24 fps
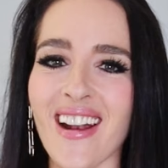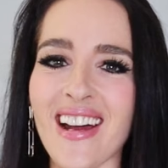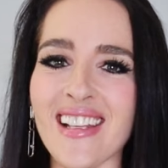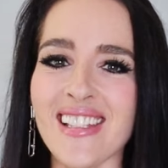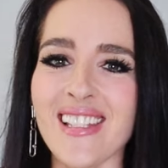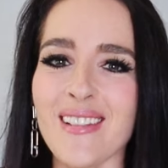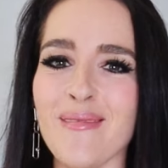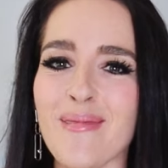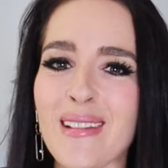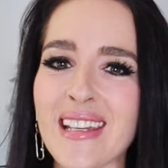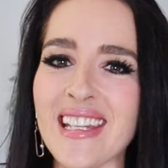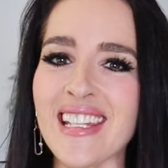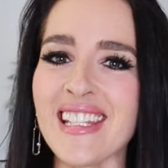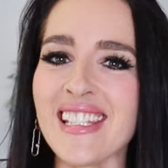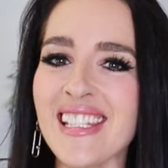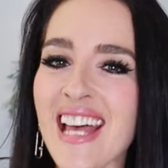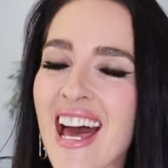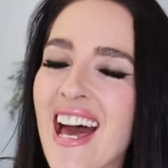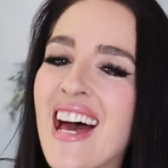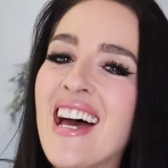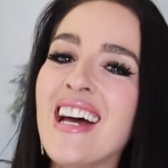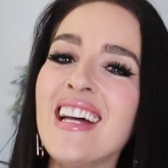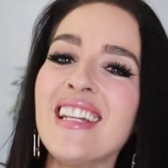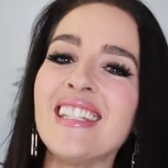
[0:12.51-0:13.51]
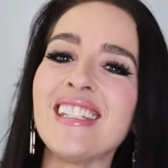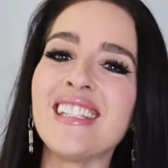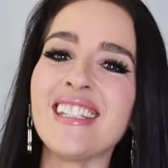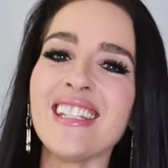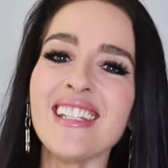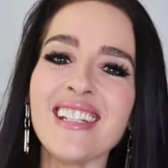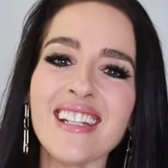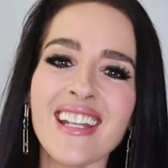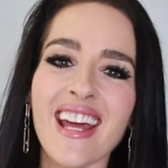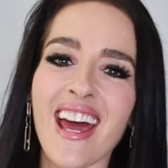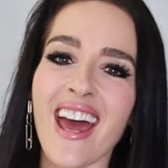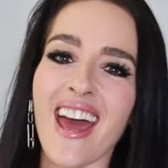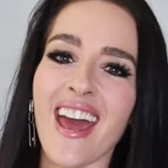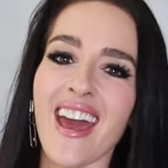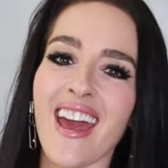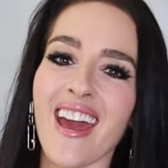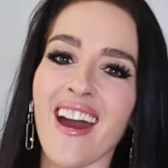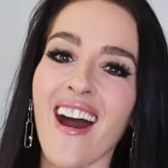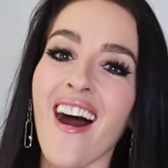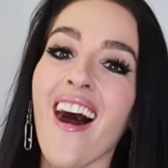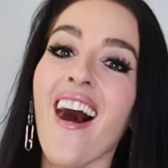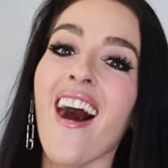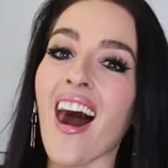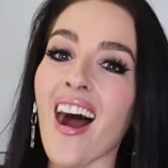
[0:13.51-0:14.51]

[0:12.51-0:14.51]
Recipes. Today,